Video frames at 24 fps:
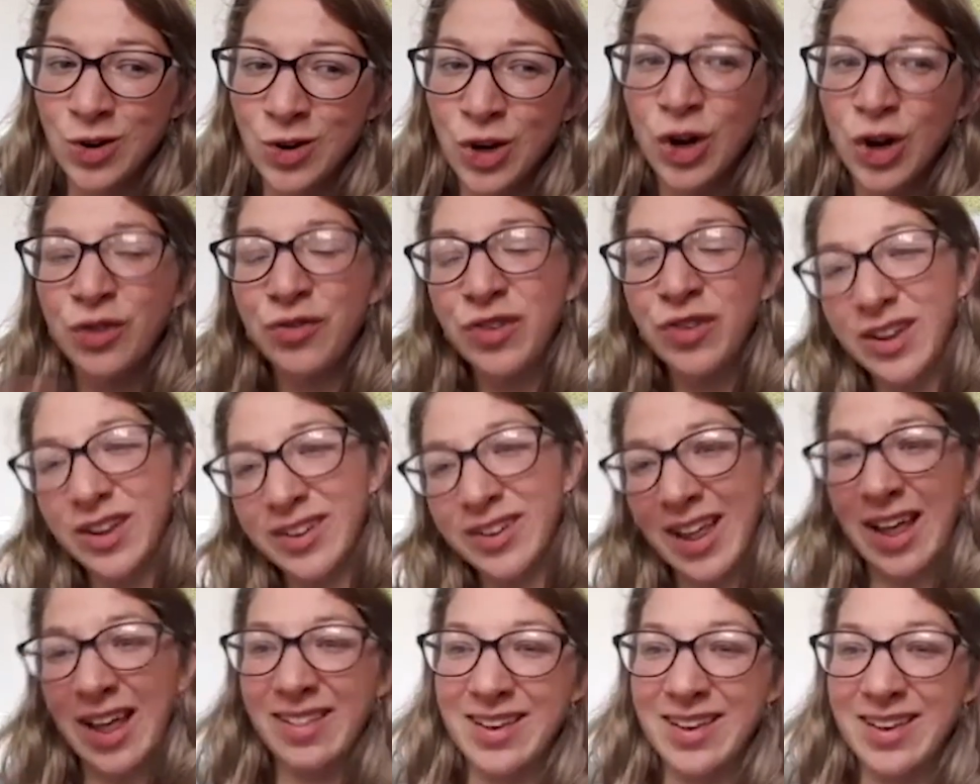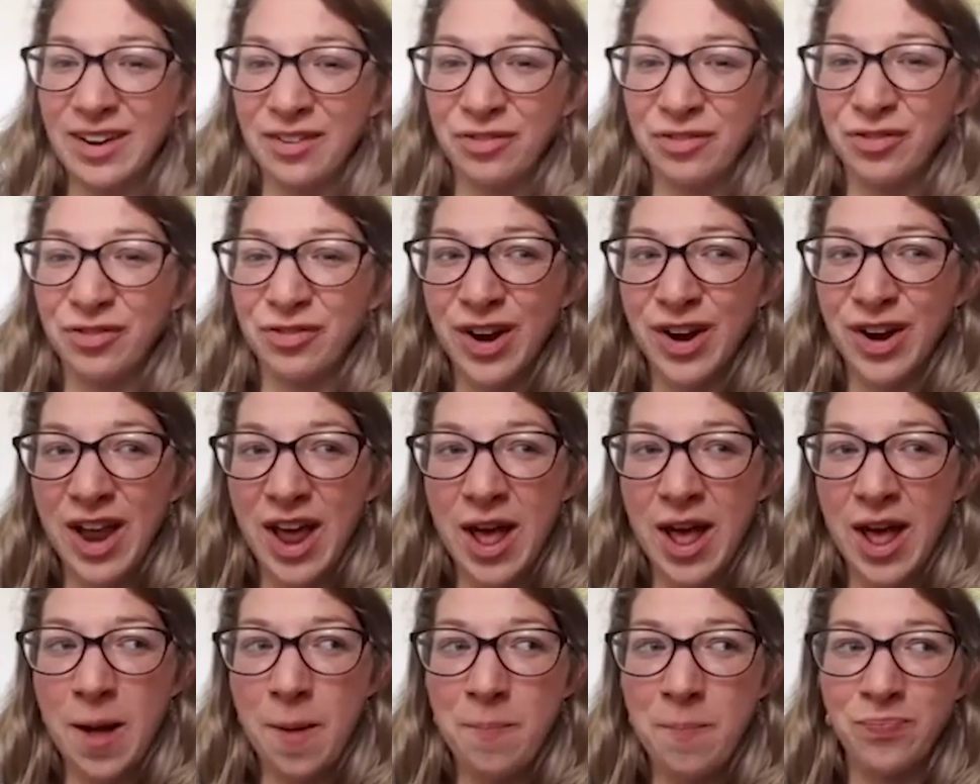cover slightly different
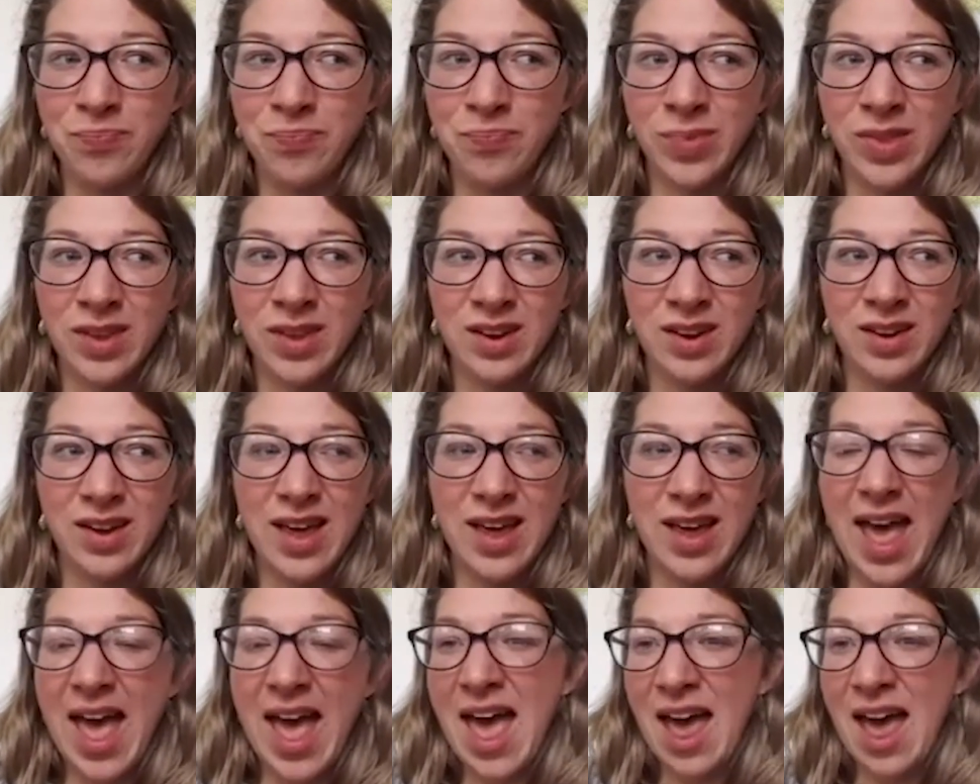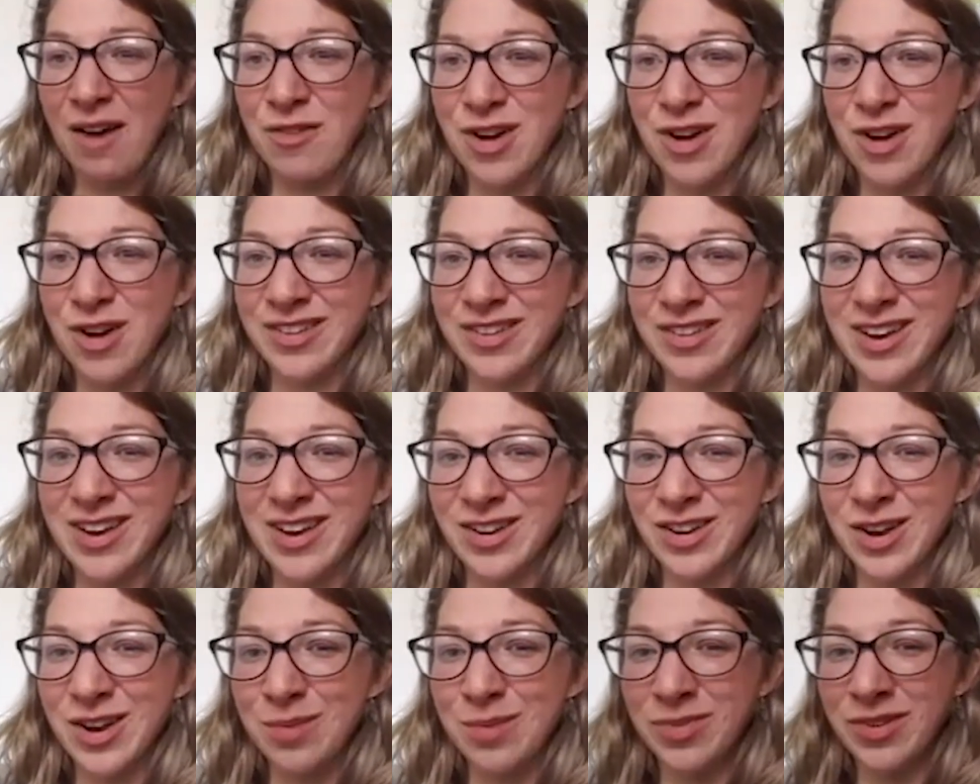areas in
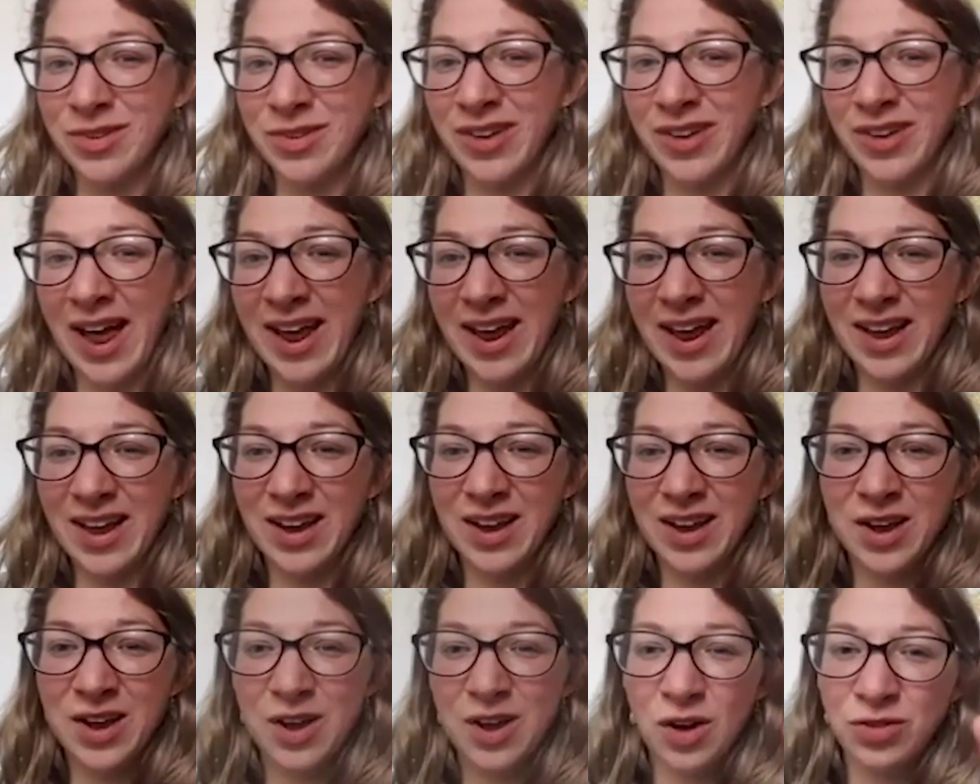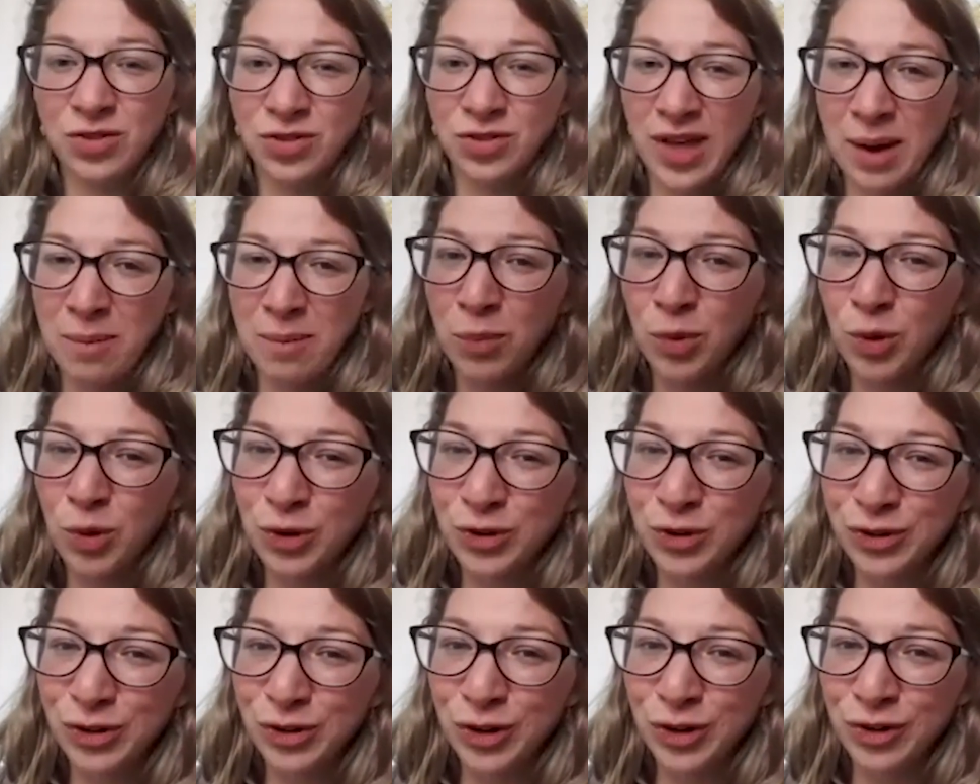terms of like that
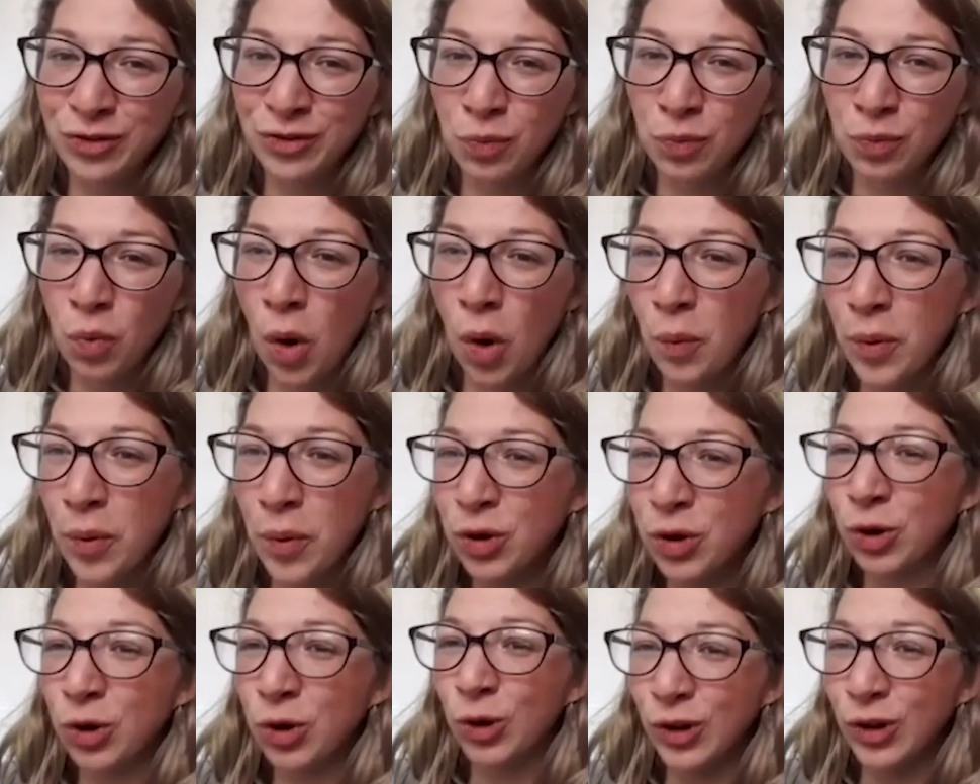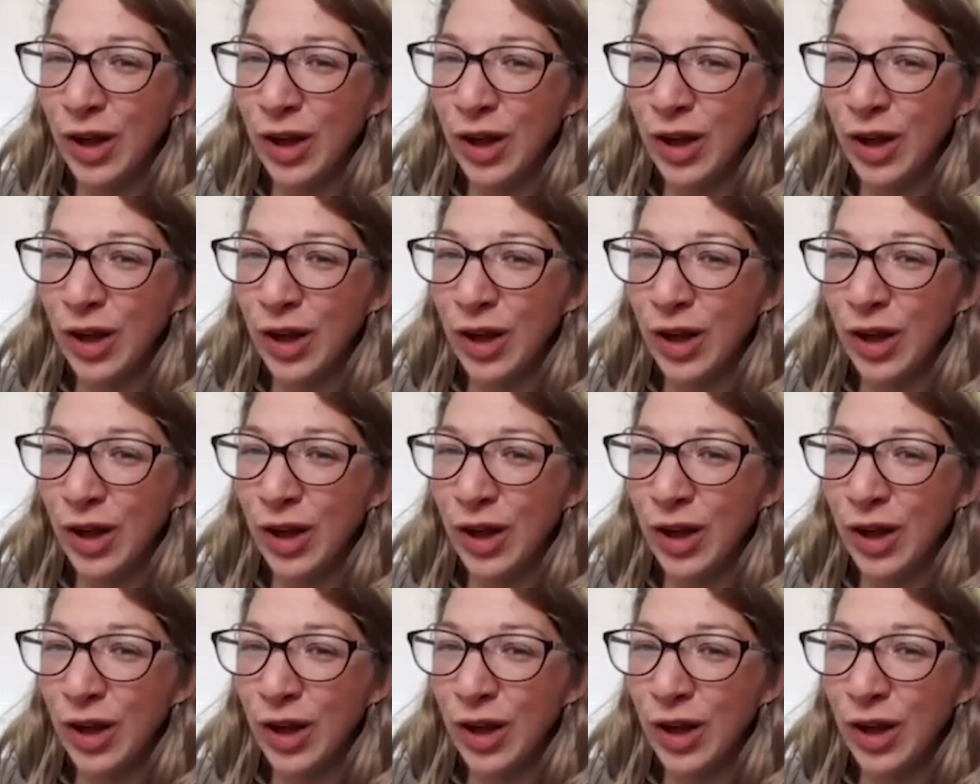more sort of what we call